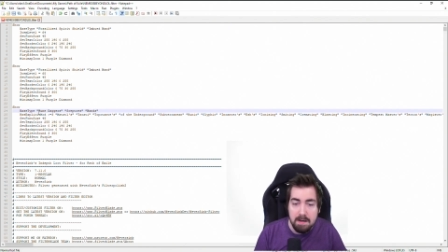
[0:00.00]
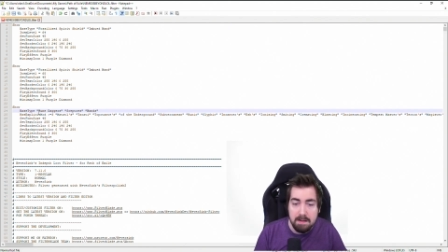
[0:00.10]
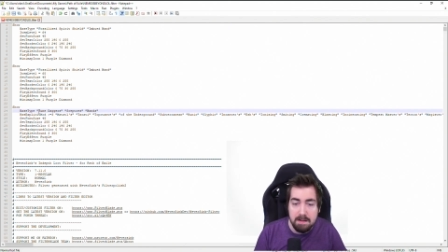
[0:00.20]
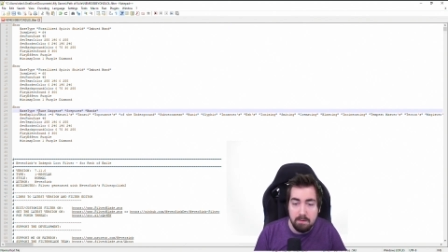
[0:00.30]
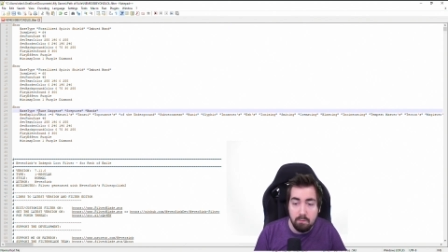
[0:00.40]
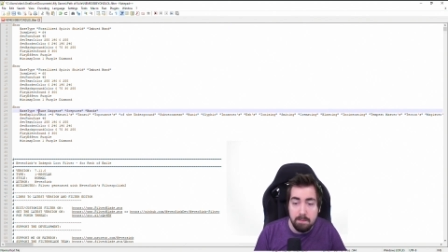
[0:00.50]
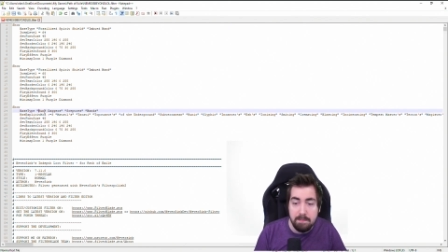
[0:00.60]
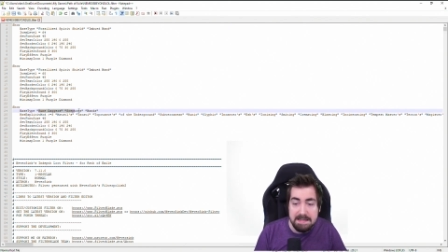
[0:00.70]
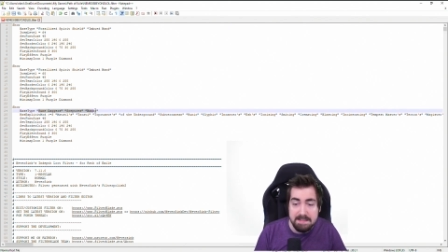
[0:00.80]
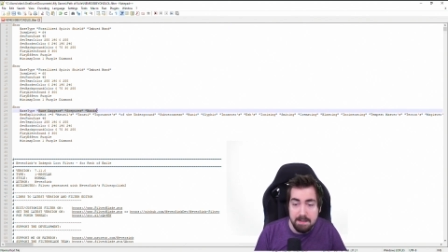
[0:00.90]
And then what
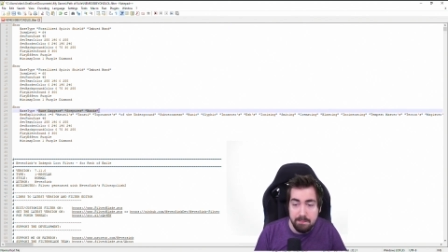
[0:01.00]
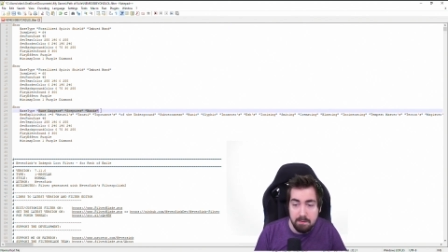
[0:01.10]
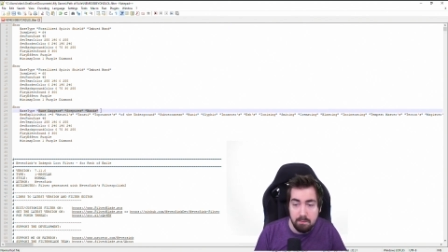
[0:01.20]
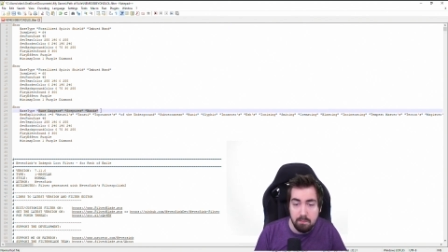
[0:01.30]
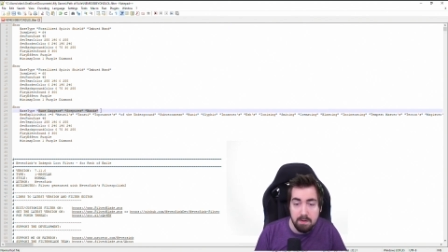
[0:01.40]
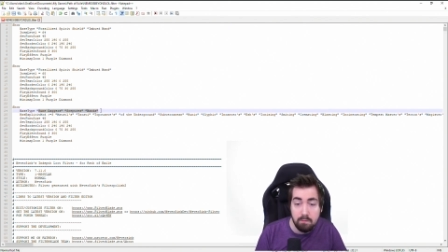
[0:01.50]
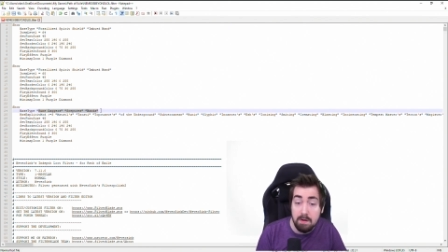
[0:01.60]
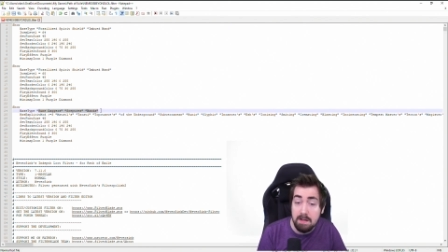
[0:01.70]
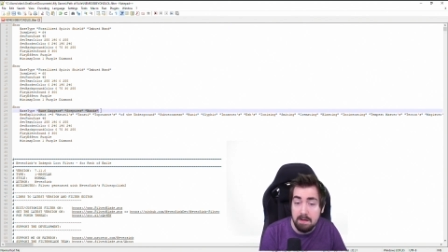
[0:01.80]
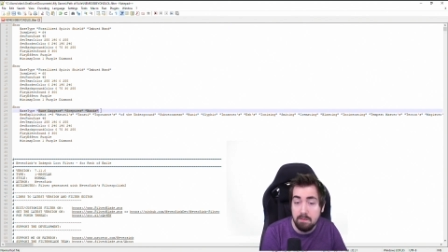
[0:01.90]
base type do we want?
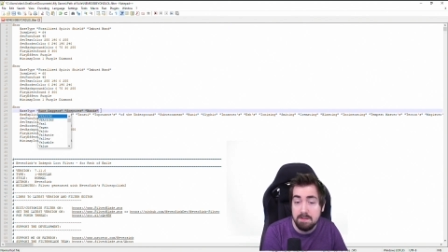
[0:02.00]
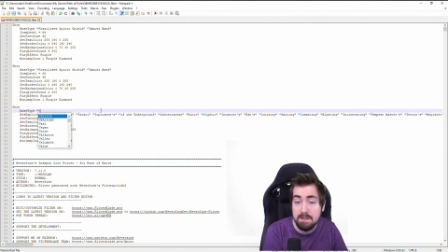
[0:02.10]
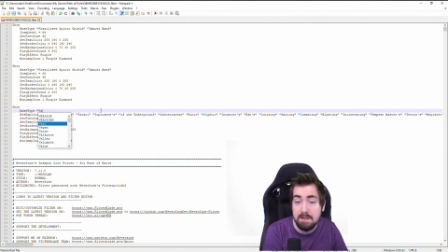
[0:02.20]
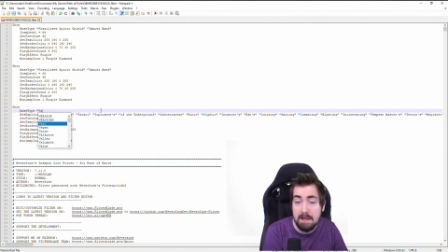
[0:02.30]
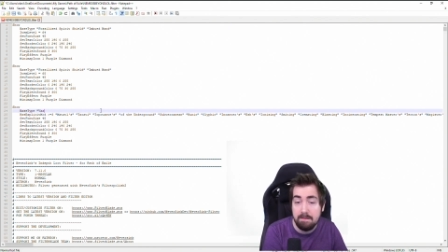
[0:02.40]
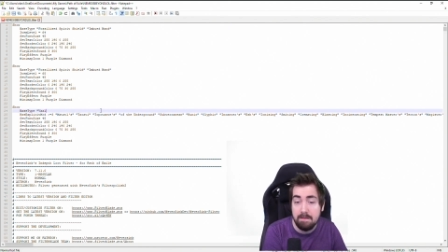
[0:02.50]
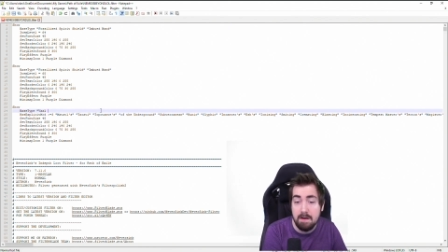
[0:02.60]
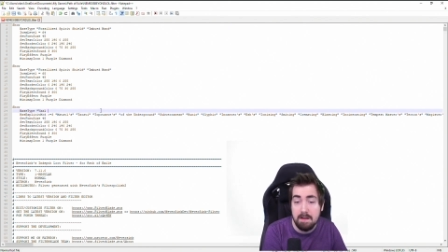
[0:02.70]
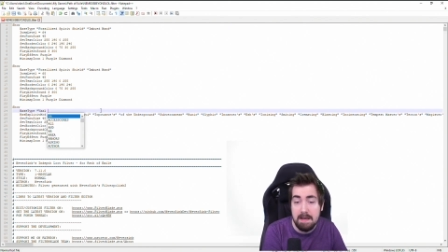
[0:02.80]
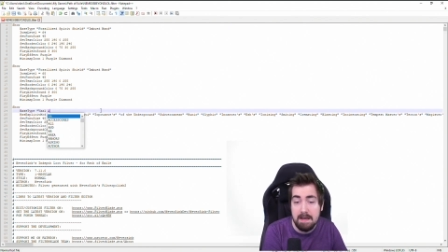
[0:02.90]
Well, I wanted a
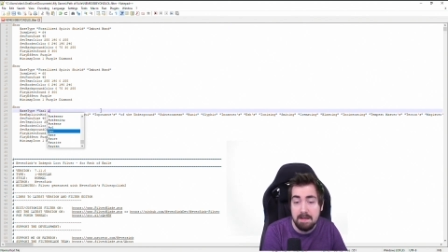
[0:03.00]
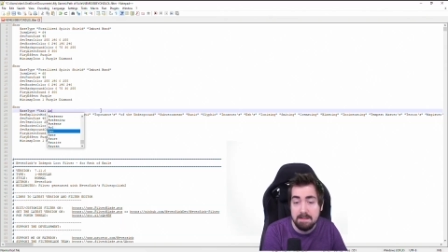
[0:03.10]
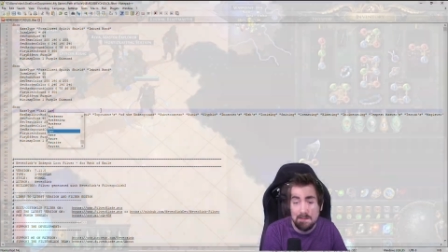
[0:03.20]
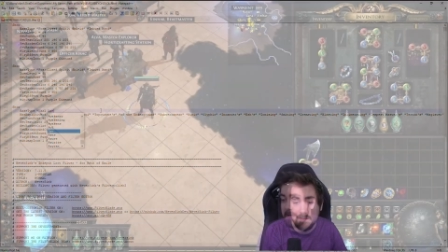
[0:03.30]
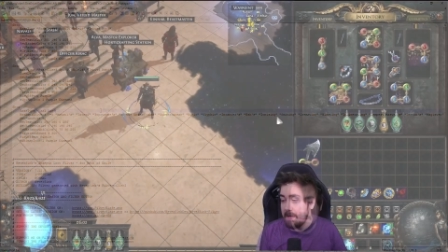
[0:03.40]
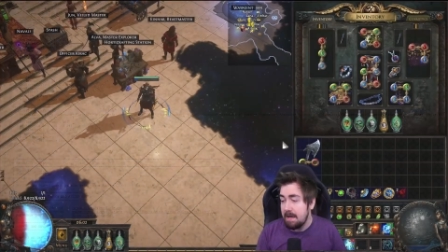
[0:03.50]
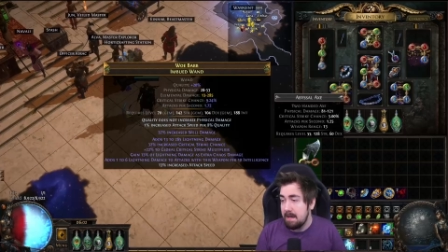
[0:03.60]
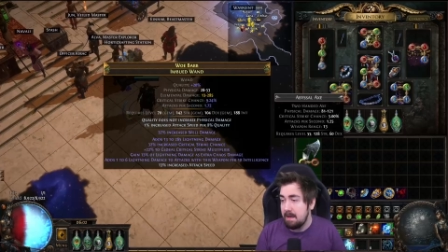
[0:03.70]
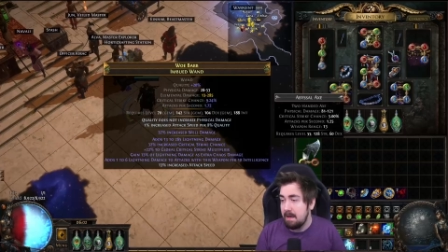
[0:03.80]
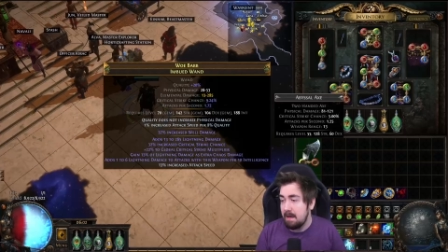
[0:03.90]
Vaal Axe. And